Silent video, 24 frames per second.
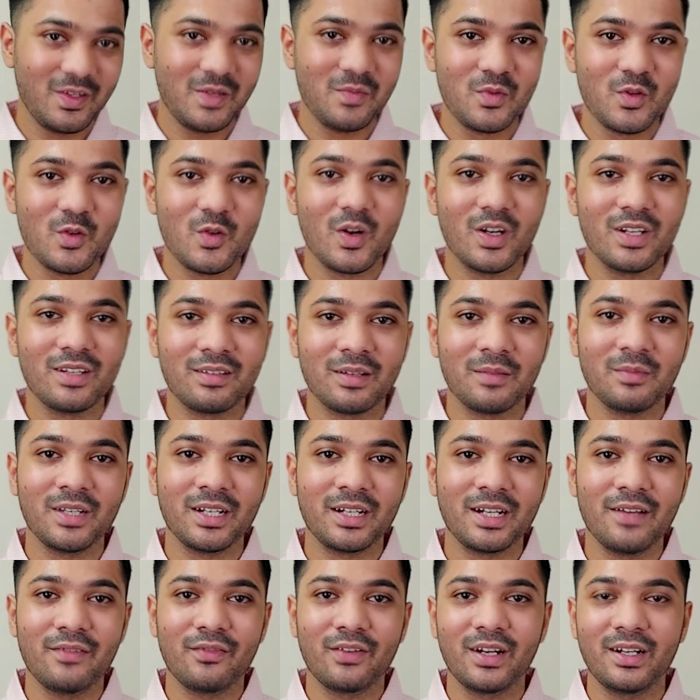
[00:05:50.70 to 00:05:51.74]
we'll move on
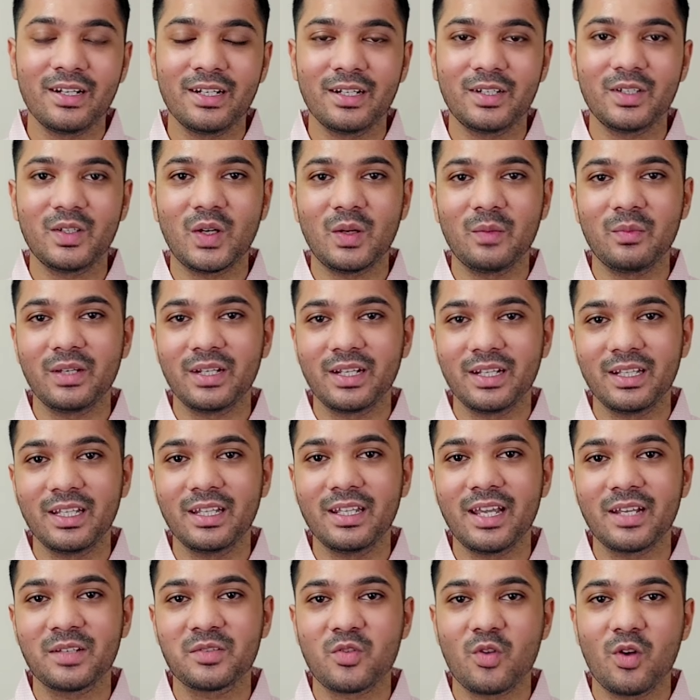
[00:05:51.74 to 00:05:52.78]
something different topic in the
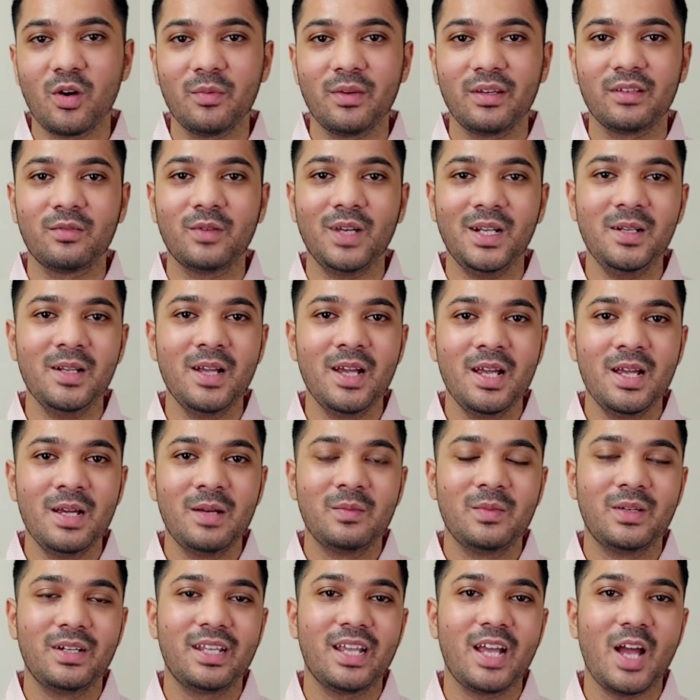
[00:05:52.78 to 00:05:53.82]
next drop as well
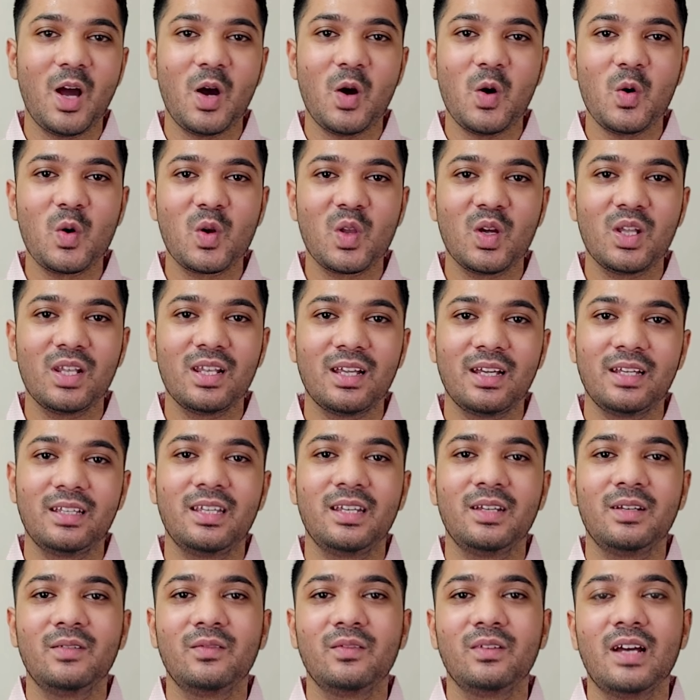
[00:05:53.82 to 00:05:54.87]
but yeah overall i
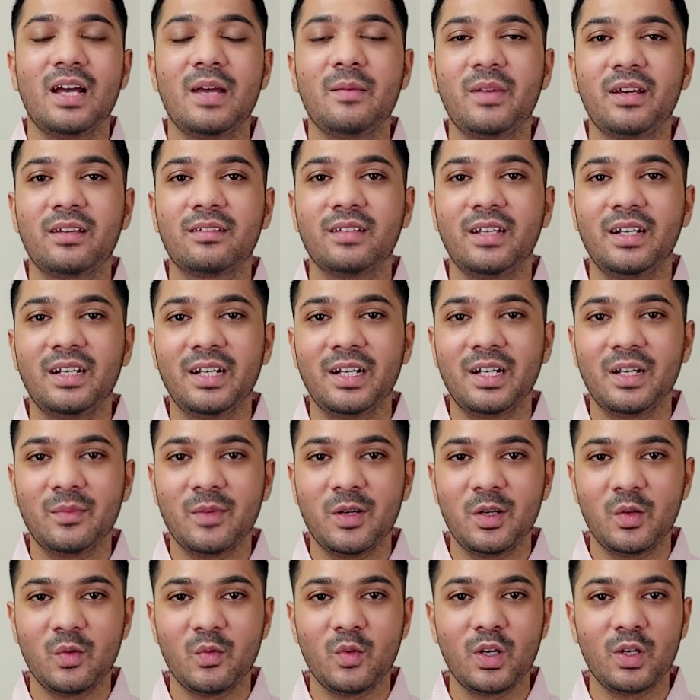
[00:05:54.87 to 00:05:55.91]
think i'm excited
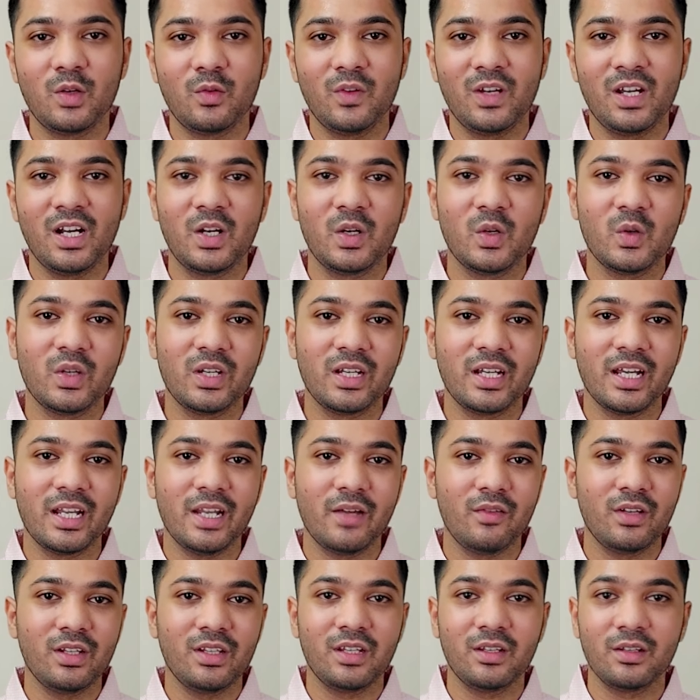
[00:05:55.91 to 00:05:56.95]
about what we are doing and
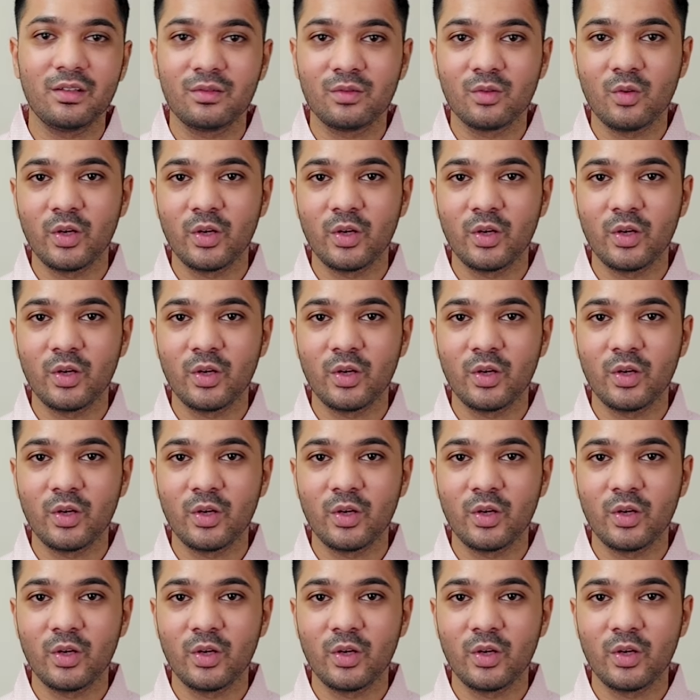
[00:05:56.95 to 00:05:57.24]
everything is